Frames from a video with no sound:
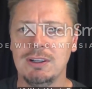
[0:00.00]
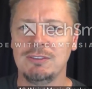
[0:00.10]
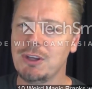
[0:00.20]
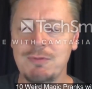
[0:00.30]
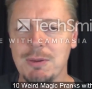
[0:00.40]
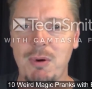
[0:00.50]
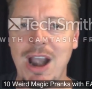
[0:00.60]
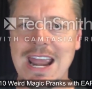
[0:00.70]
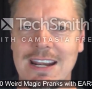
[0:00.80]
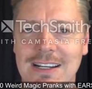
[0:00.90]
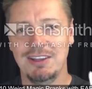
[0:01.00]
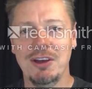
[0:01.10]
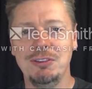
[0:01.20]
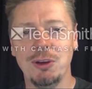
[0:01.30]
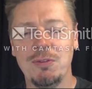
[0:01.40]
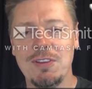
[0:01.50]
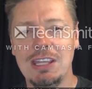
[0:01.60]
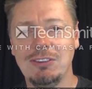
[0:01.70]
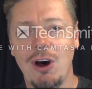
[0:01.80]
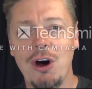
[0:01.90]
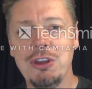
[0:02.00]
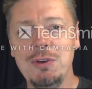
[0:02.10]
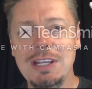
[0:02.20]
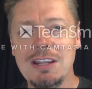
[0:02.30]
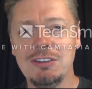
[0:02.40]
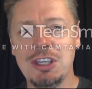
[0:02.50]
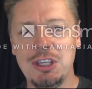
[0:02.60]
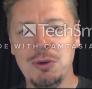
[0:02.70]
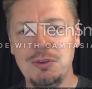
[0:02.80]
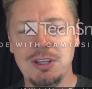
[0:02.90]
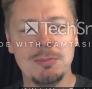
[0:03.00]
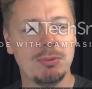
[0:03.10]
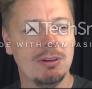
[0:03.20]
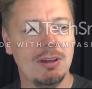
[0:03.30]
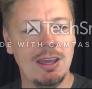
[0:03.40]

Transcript: It's good for the brain. So for this, all you need is a Q-tip.